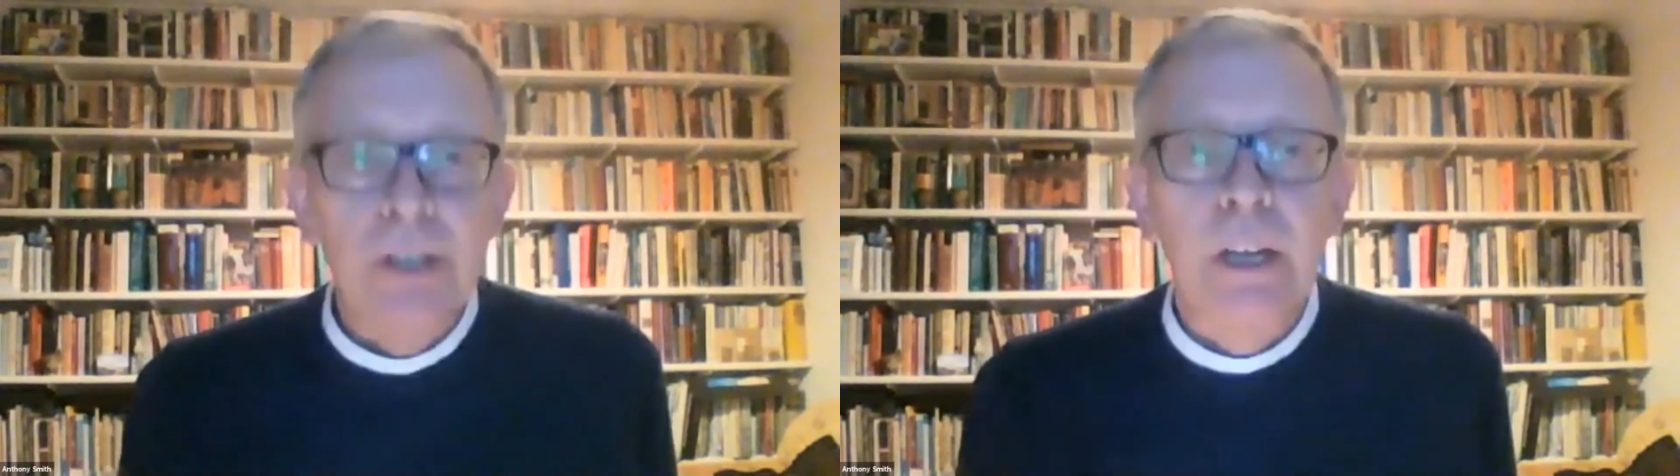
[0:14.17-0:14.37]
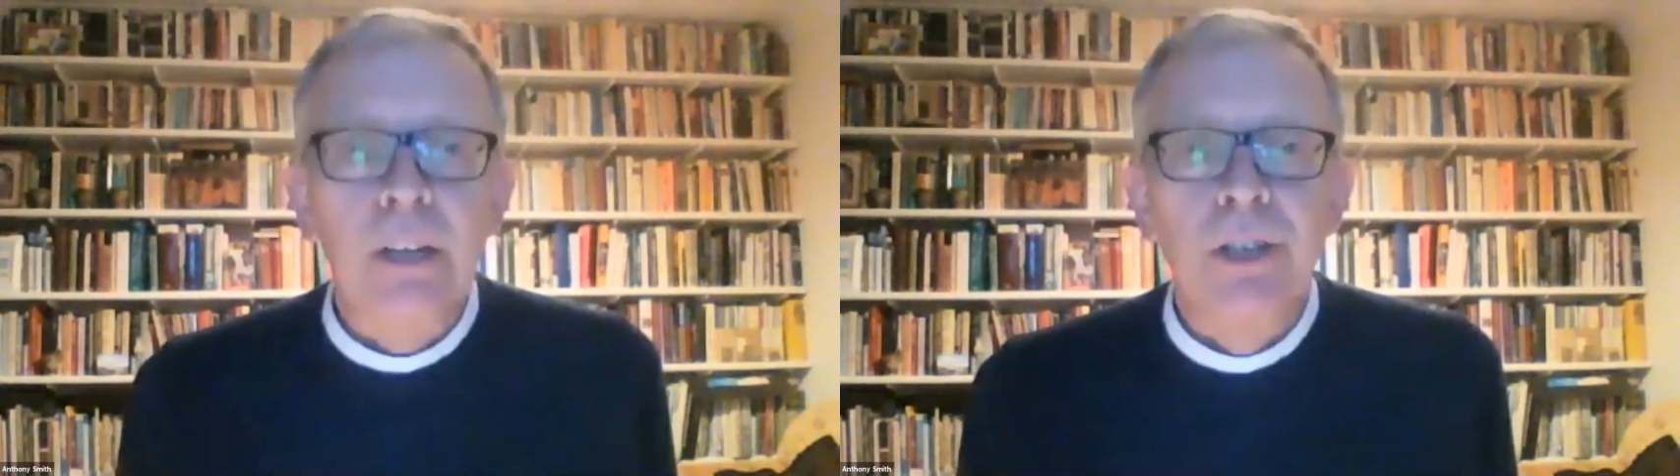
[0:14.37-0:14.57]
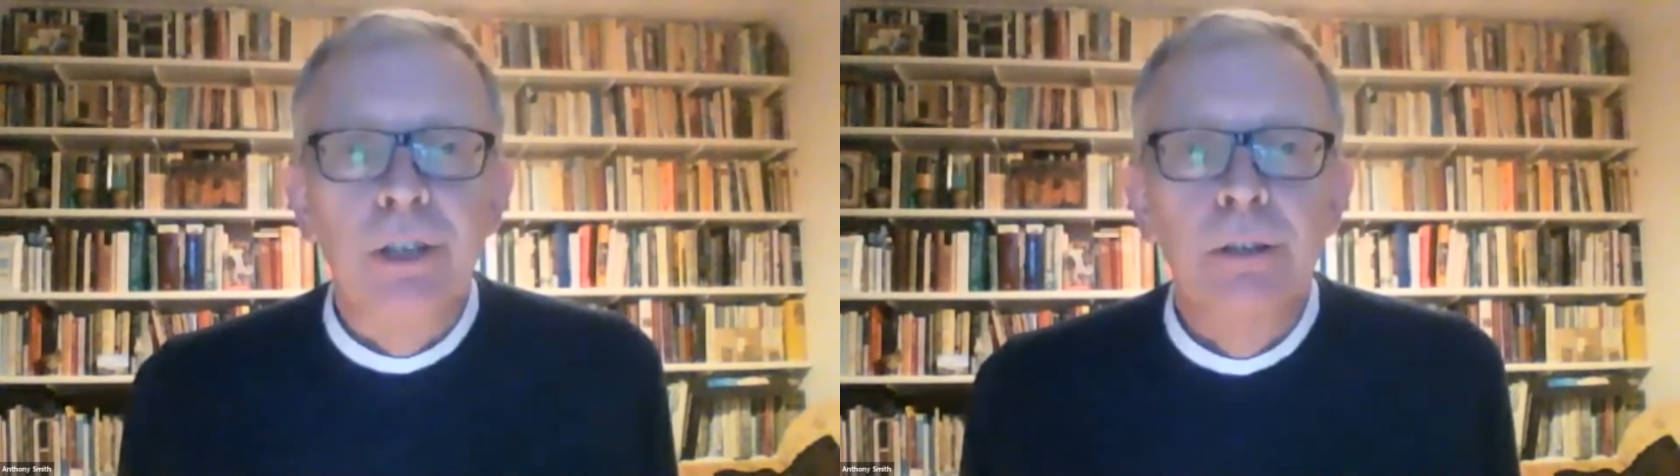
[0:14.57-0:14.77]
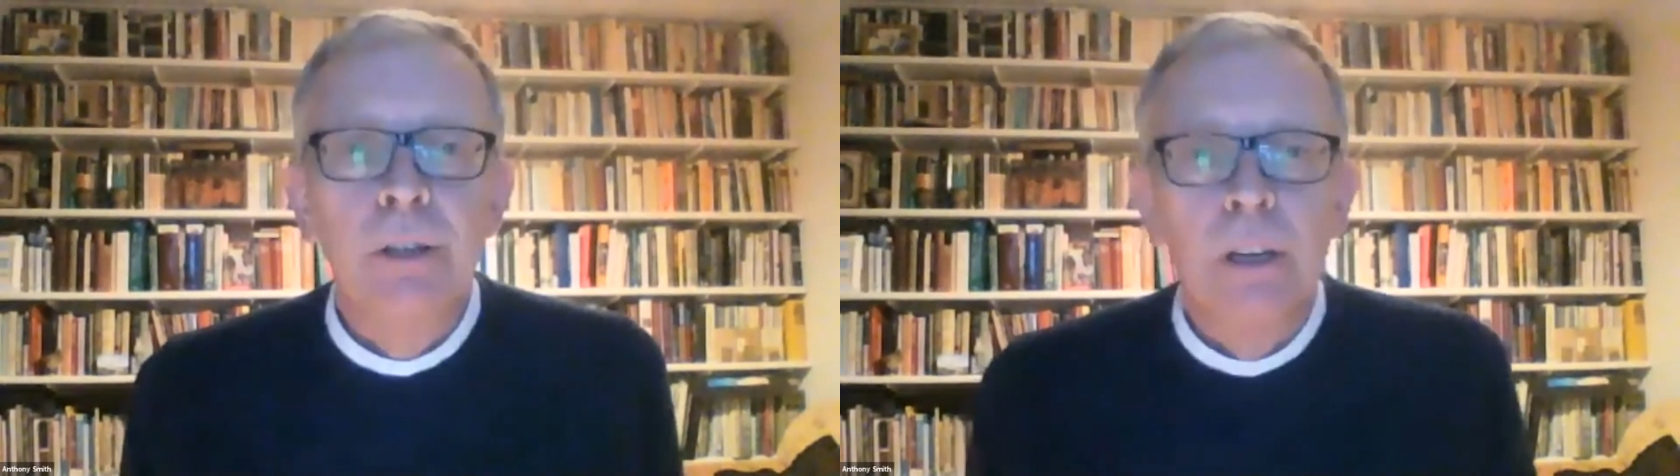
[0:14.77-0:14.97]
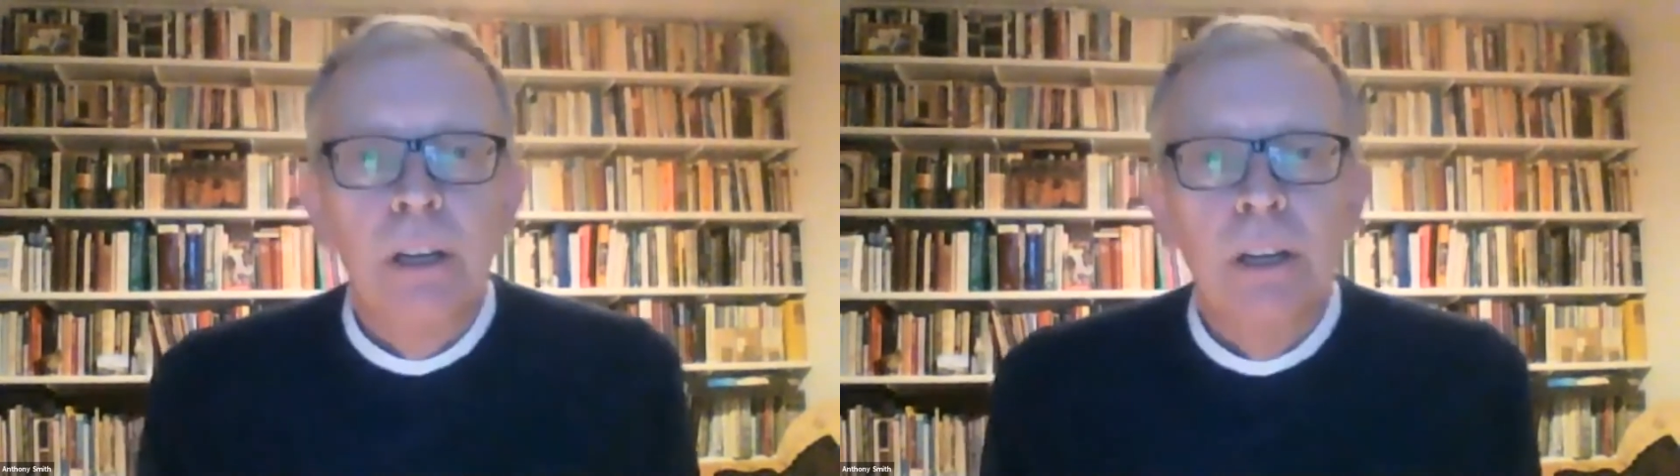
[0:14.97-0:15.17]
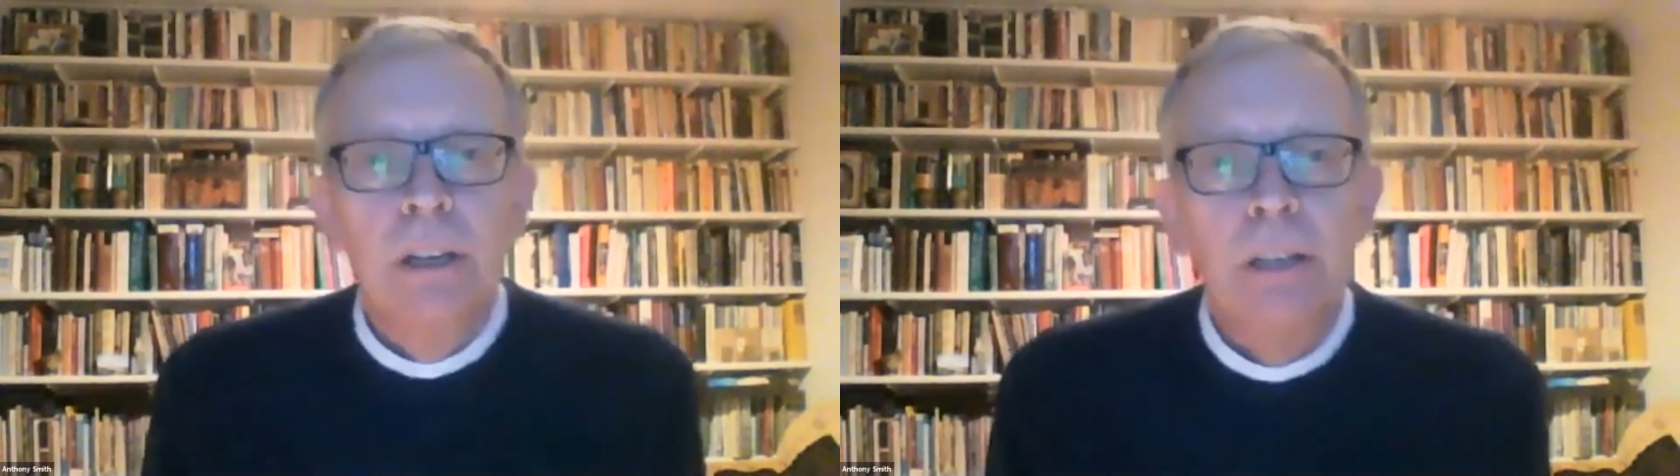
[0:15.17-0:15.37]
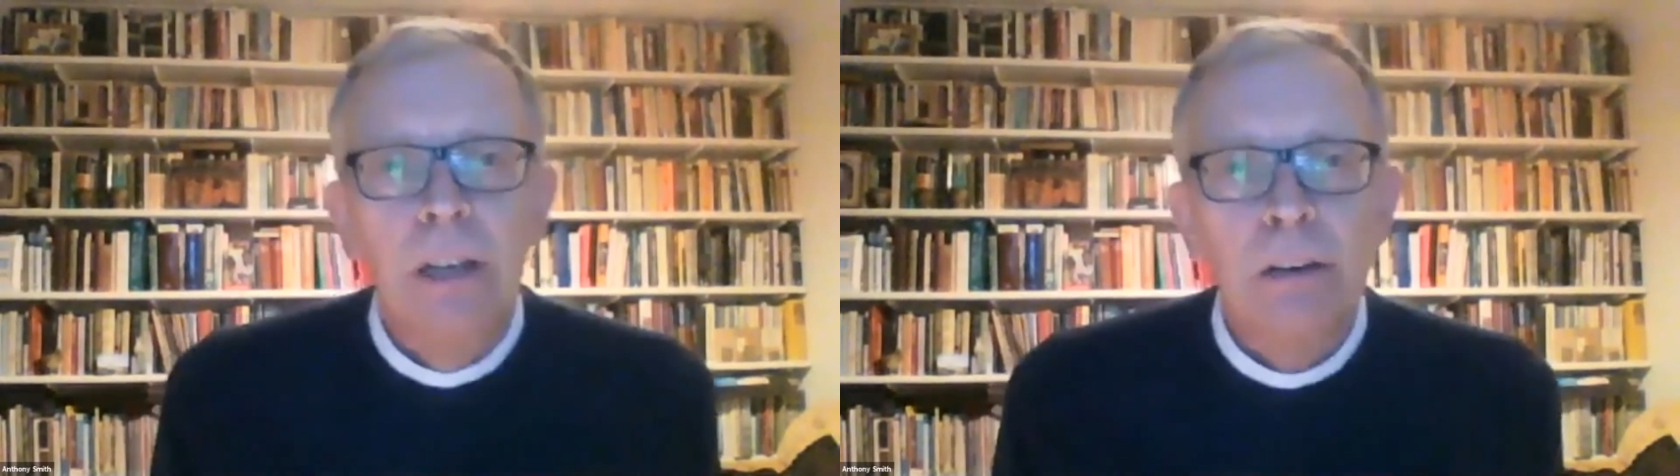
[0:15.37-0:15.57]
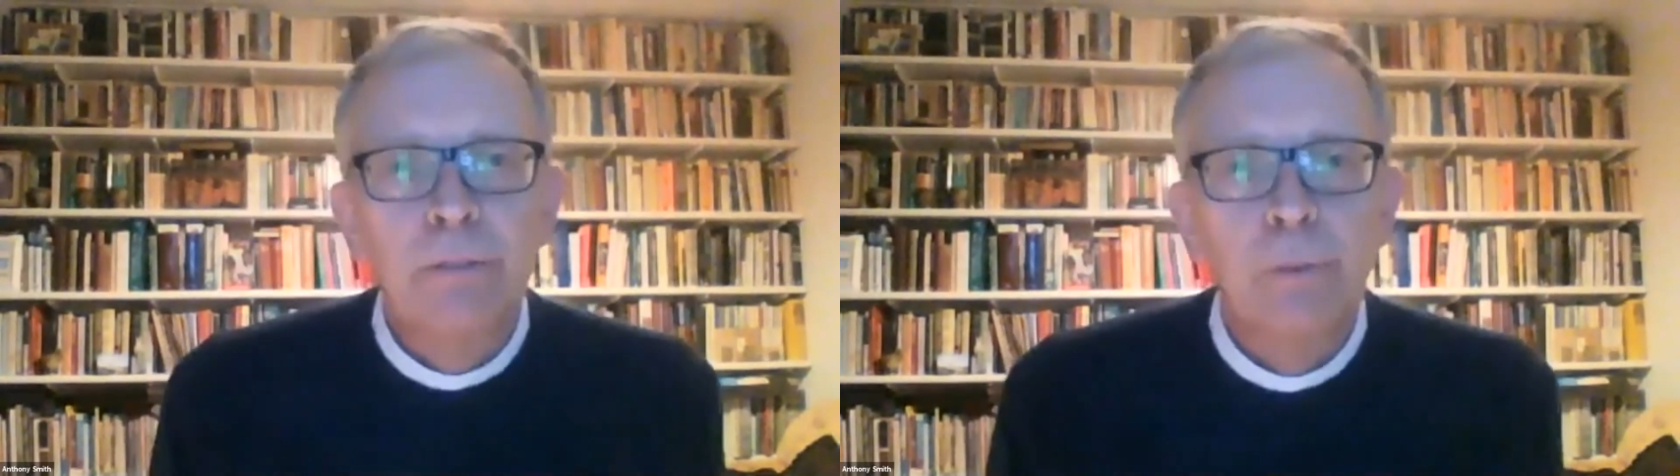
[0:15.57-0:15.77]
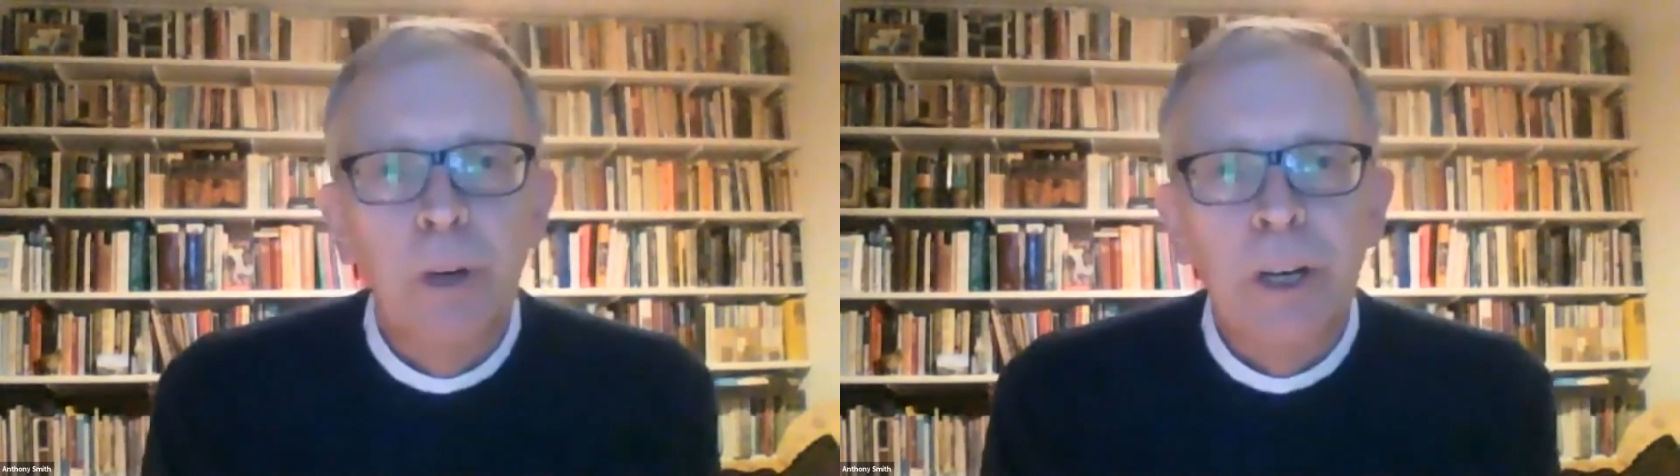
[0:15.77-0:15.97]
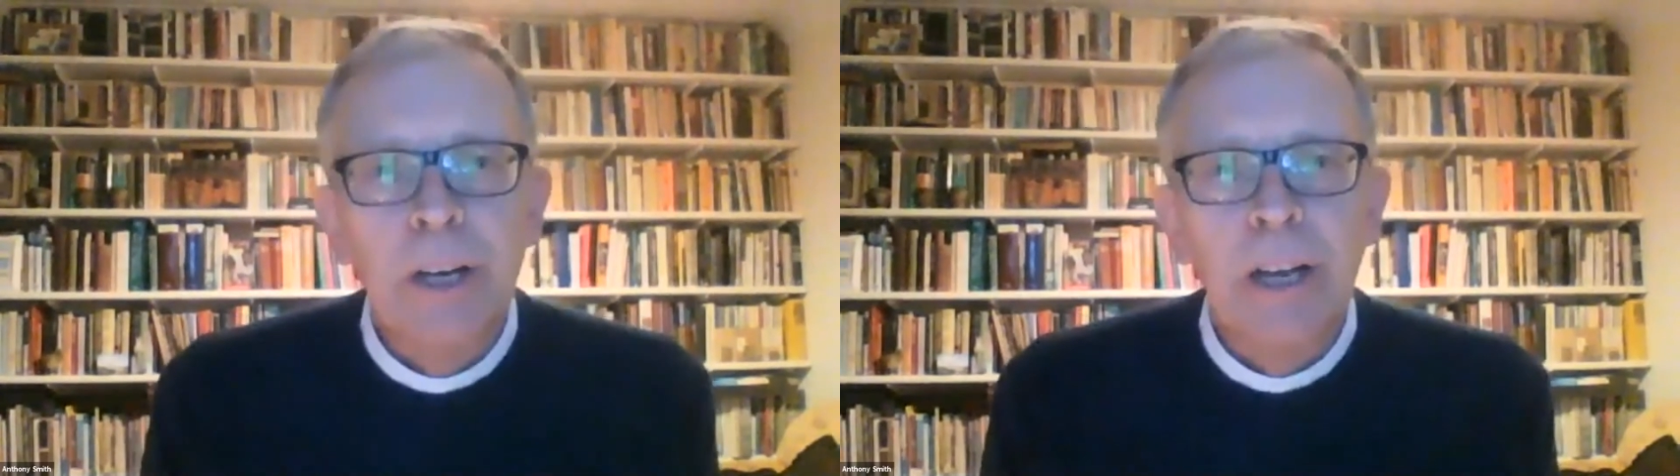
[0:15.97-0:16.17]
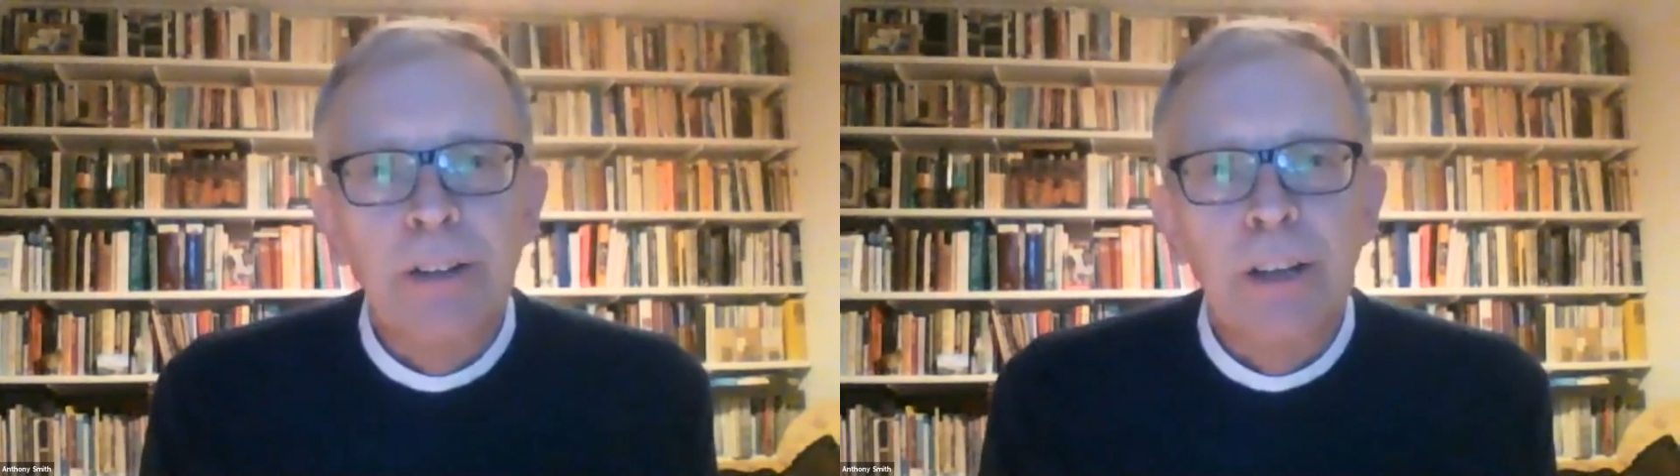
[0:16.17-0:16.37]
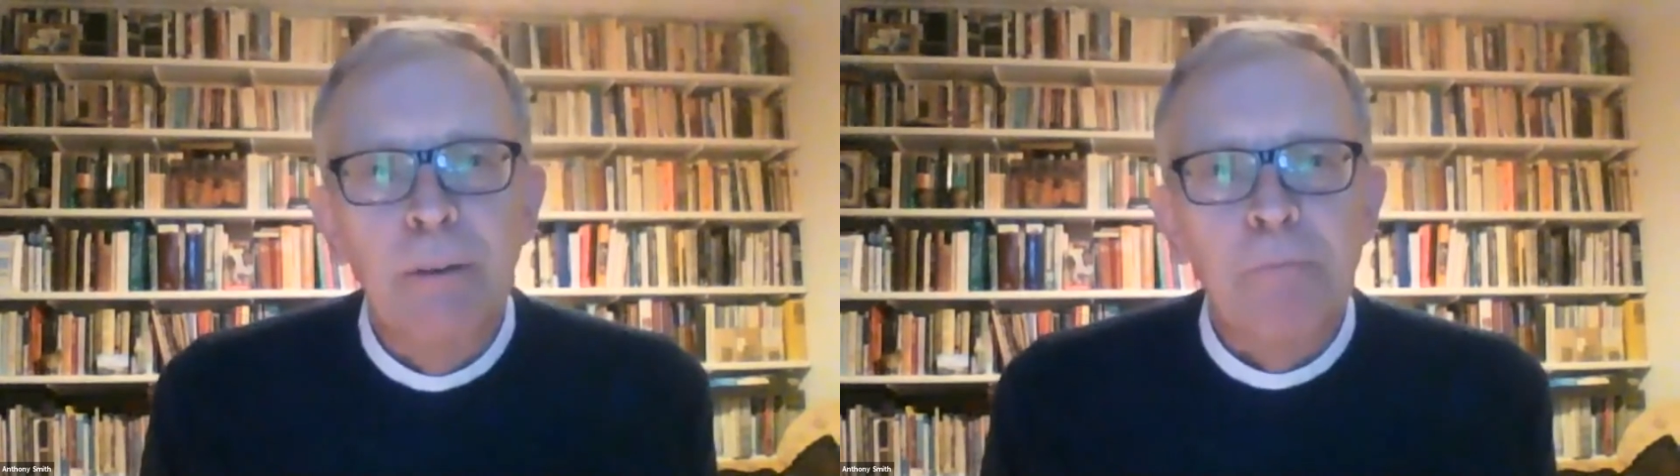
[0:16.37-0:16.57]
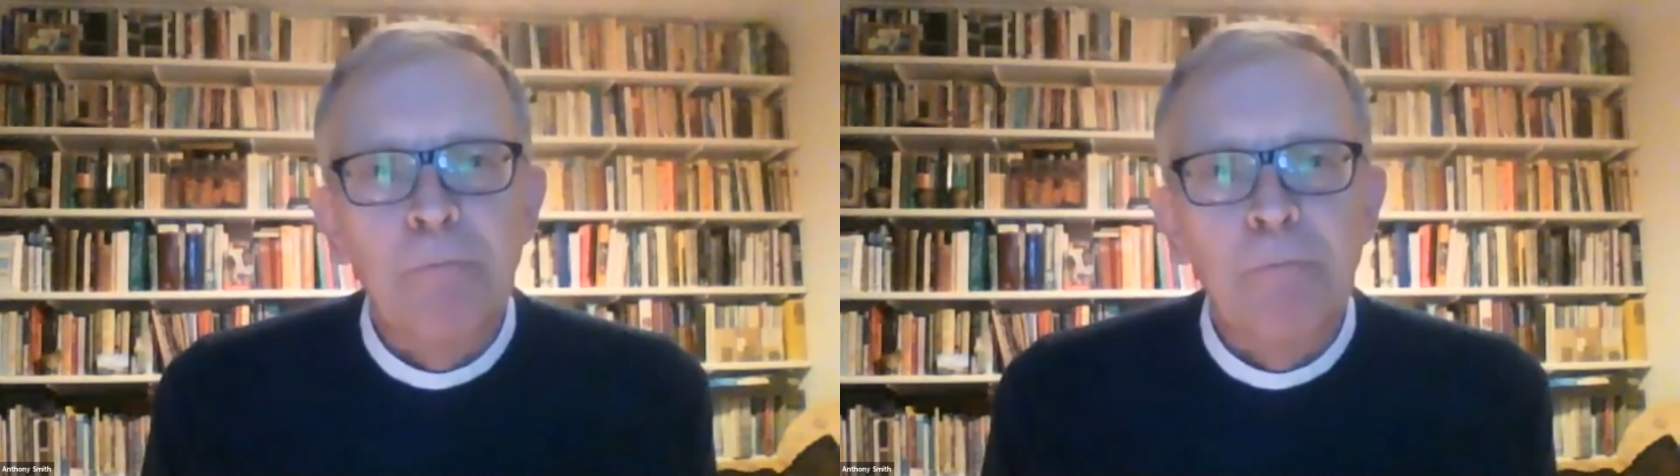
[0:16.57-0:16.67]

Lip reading: that you love one another.